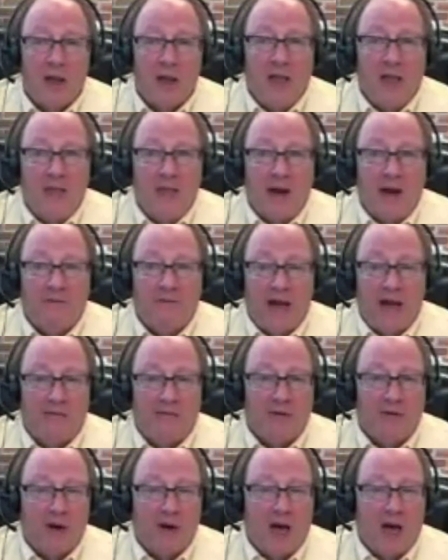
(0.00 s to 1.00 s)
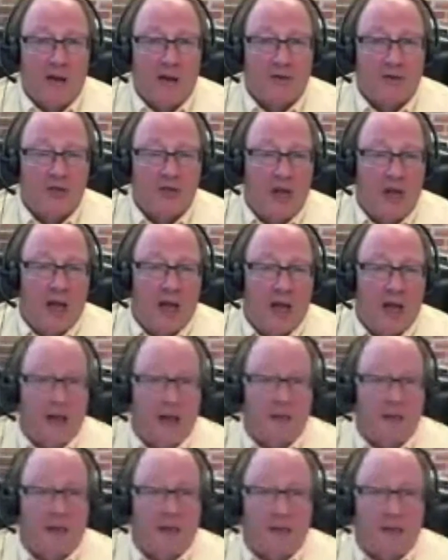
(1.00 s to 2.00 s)
And that $500 check
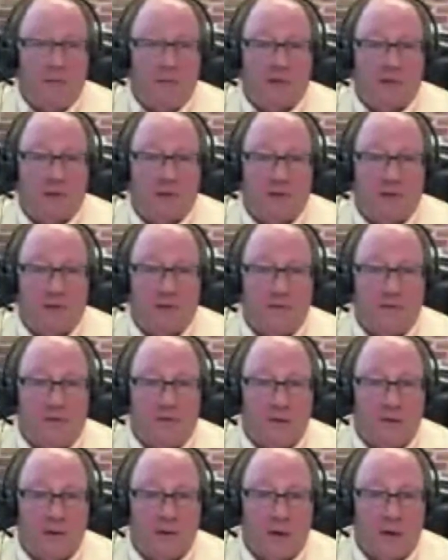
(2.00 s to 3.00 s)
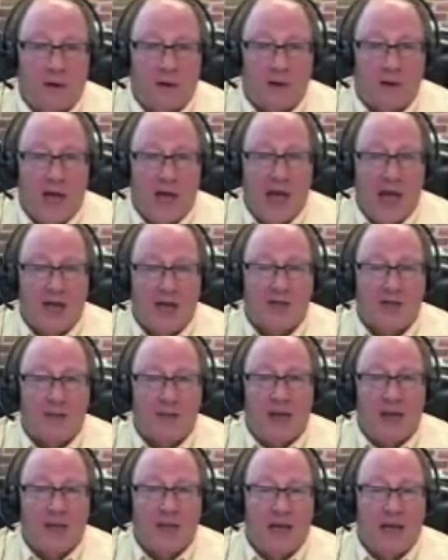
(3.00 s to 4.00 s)
that was written for cash to
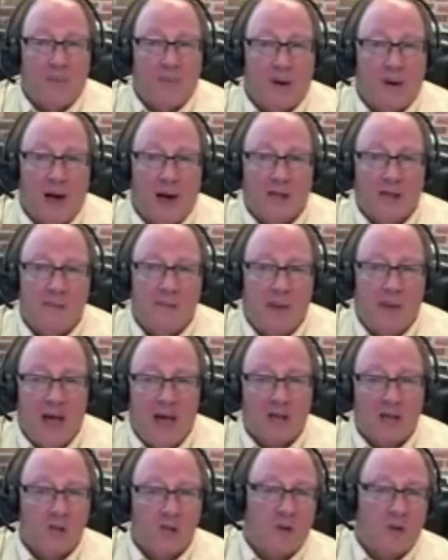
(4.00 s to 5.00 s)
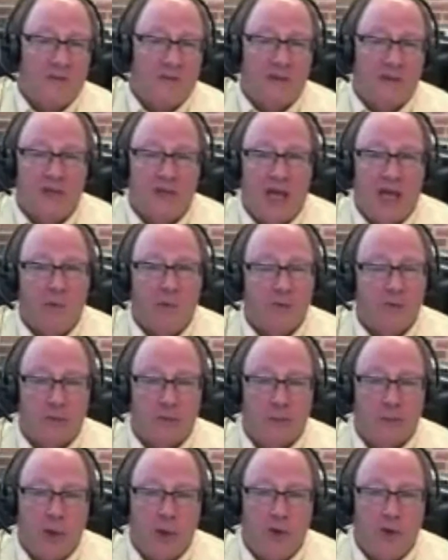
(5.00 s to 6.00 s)
make that deposit balance the previous day was
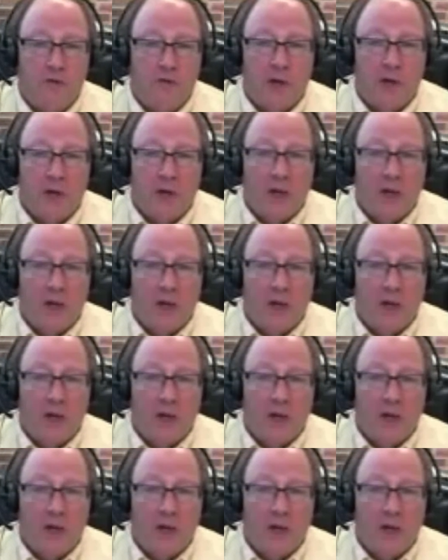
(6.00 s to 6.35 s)
removed.